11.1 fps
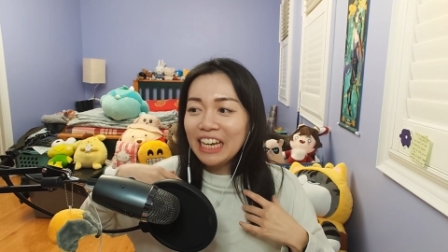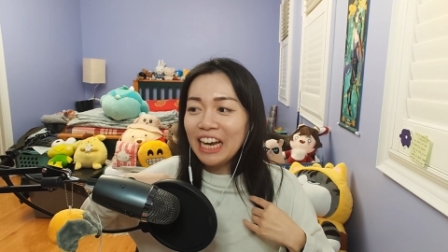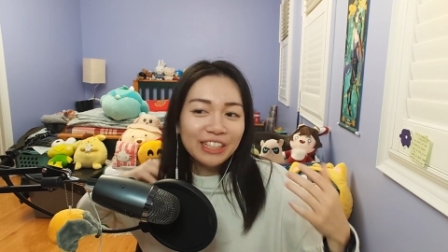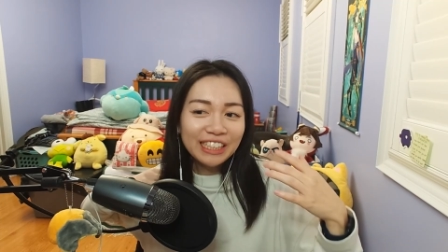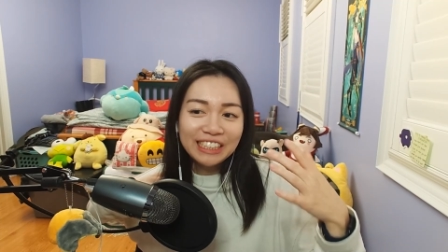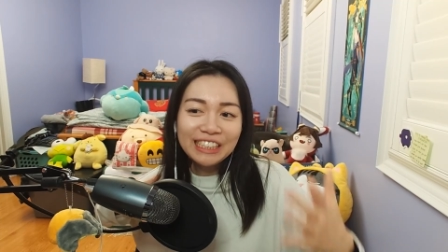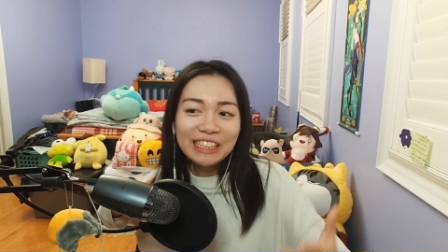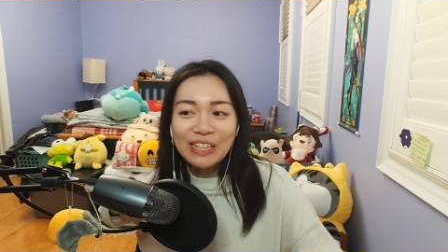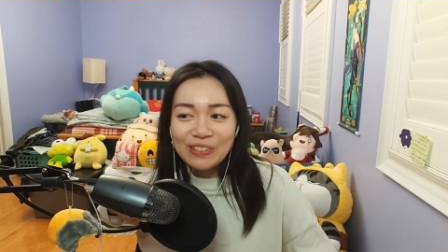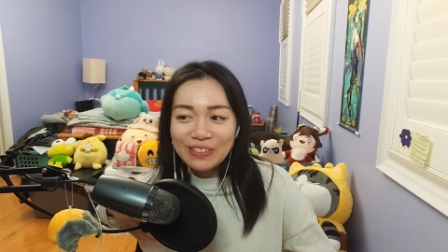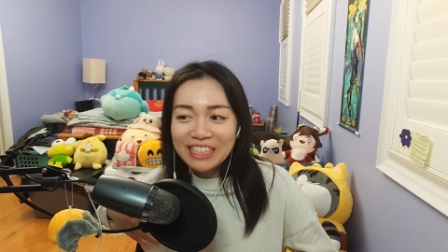Very
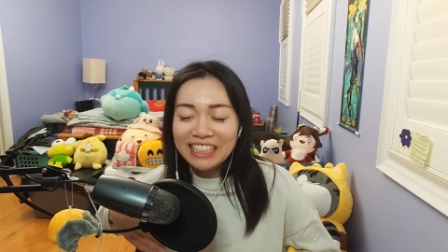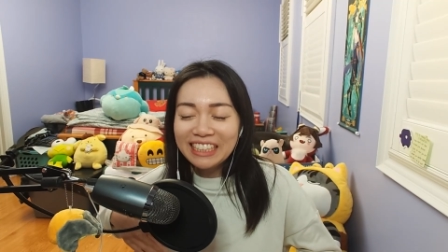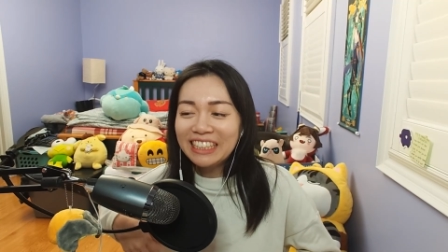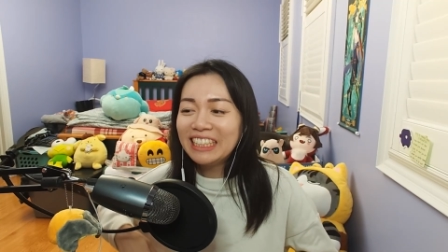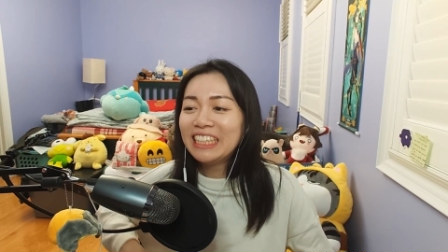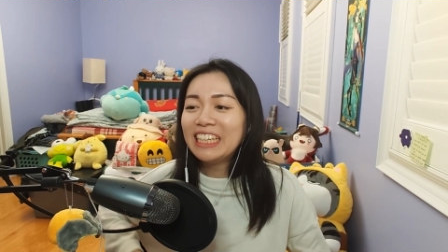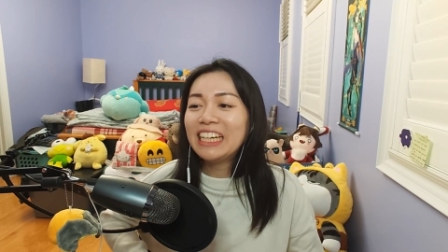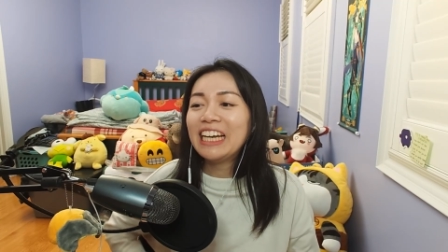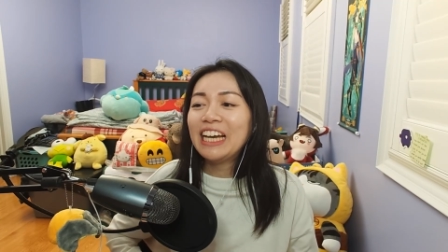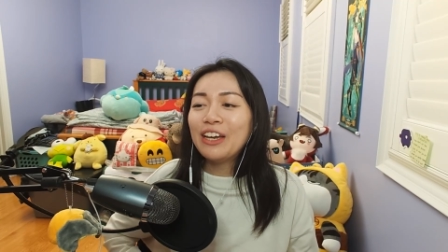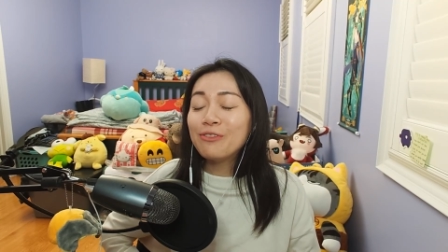considerate,
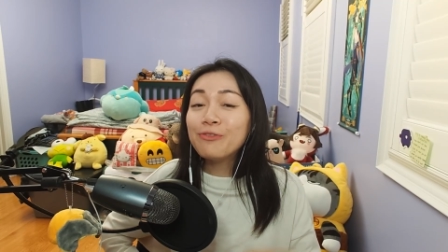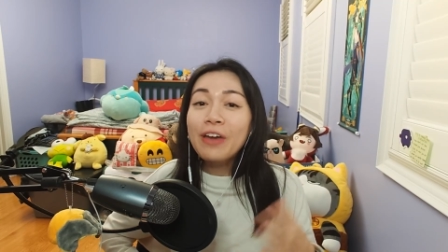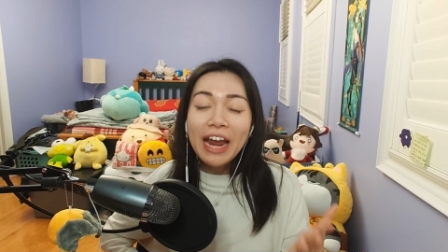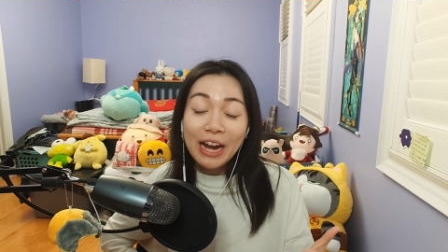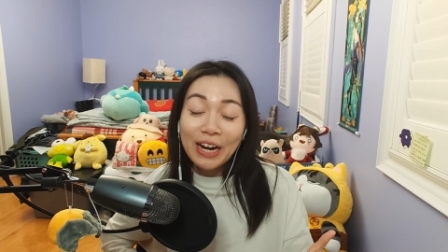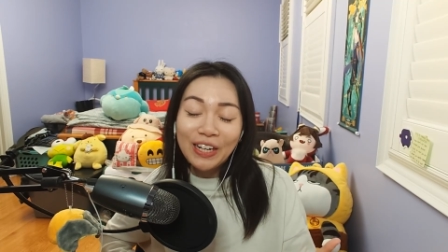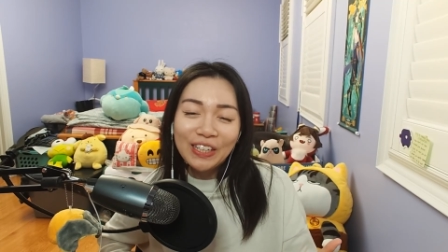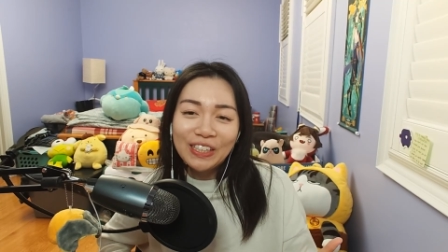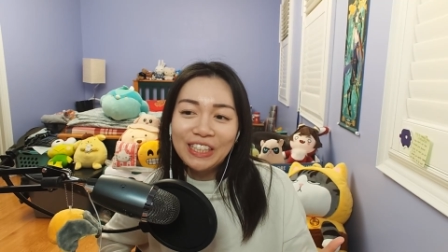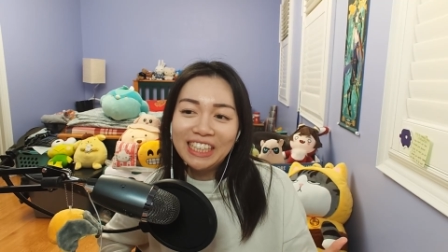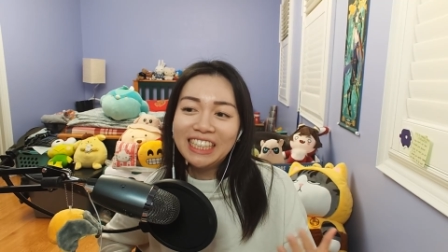
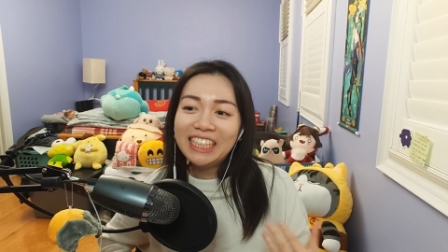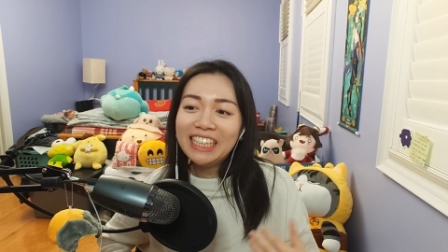fair.